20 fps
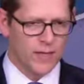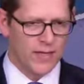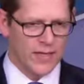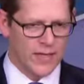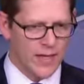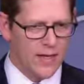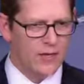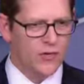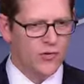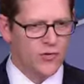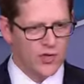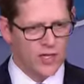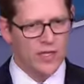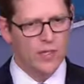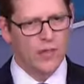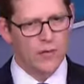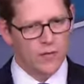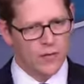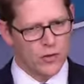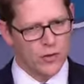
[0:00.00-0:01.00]
again
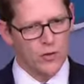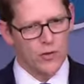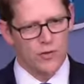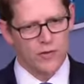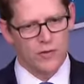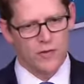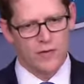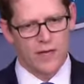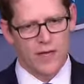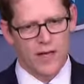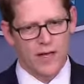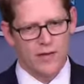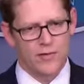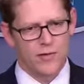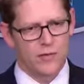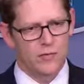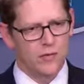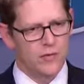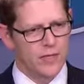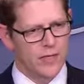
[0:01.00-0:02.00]
seen over the course of the
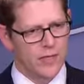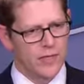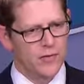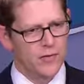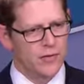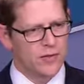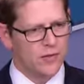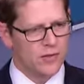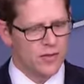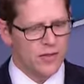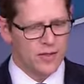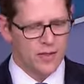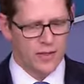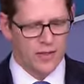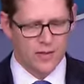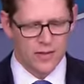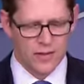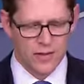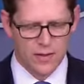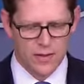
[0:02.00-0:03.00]
last several days
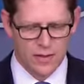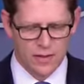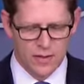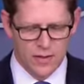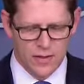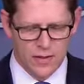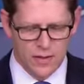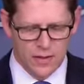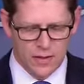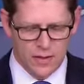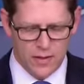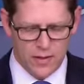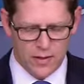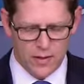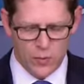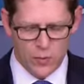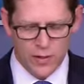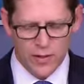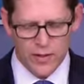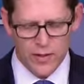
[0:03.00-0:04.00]
and
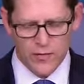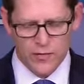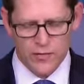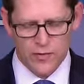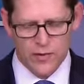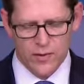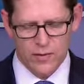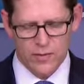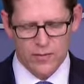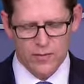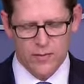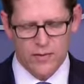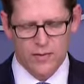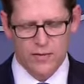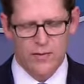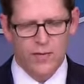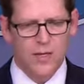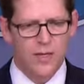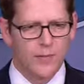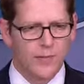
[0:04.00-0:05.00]
weeks a
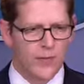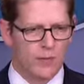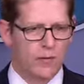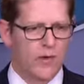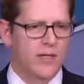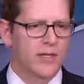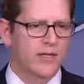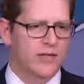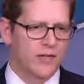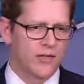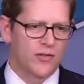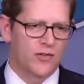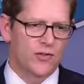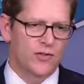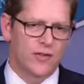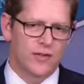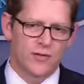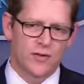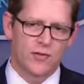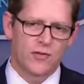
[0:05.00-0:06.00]
developing
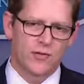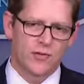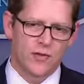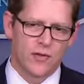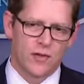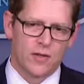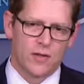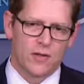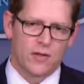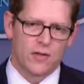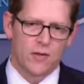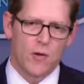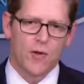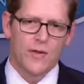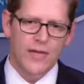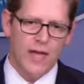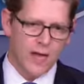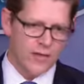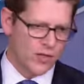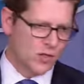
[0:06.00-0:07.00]
recognition that this
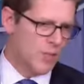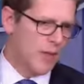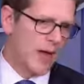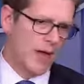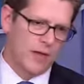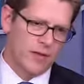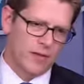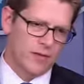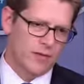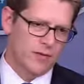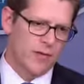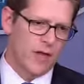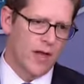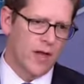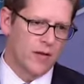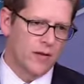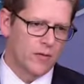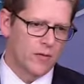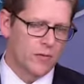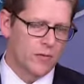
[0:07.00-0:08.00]
going down this path was
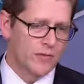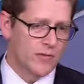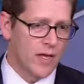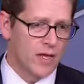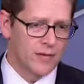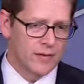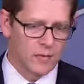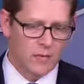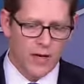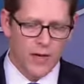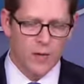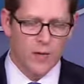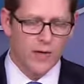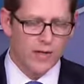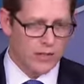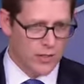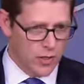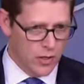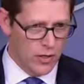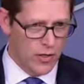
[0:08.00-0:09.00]
not the right
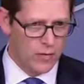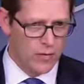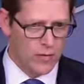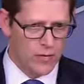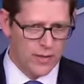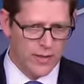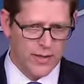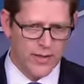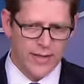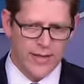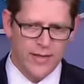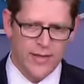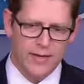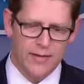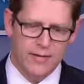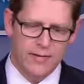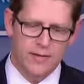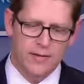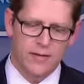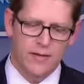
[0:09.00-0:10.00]
way to go.
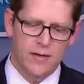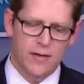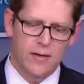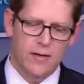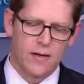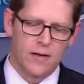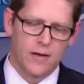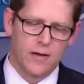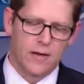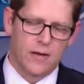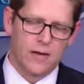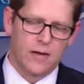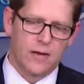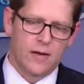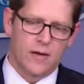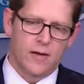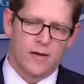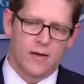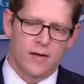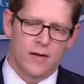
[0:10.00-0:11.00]
And
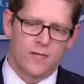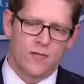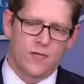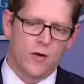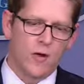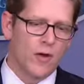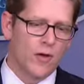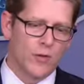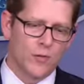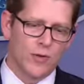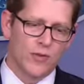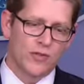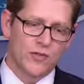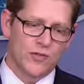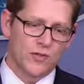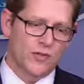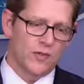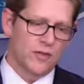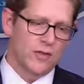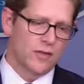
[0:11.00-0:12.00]
for all the
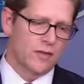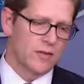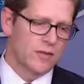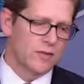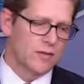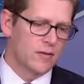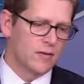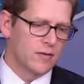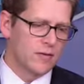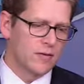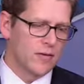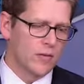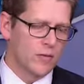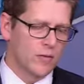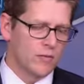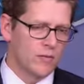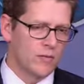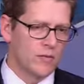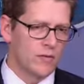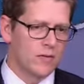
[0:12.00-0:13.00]
reasons and
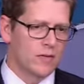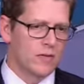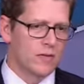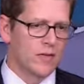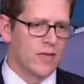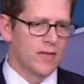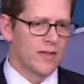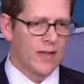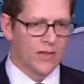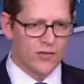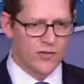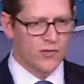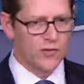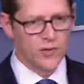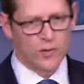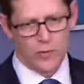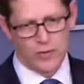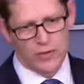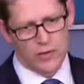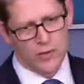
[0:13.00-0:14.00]

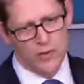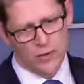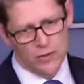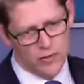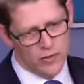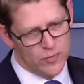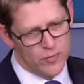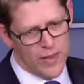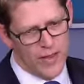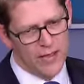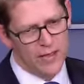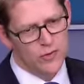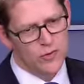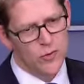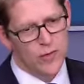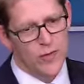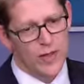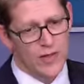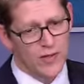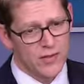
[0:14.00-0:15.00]
lessons that we learned back in
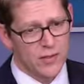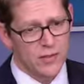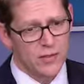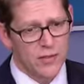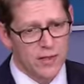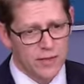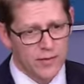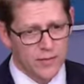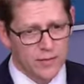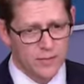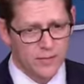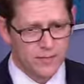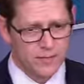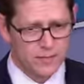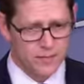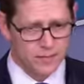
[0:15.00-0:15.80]
2011.